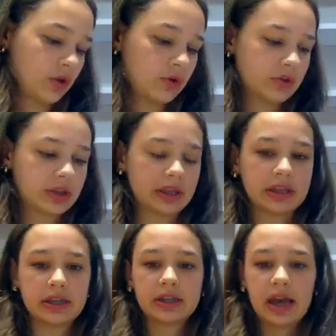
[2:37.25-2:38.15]
who's like
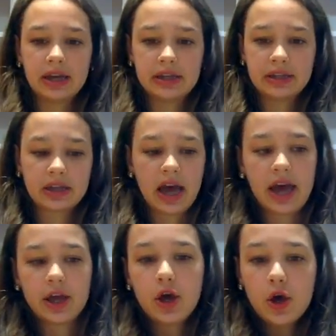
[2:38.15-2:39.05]
this scientist
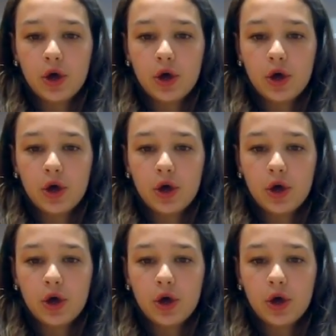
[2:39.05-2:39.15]
guy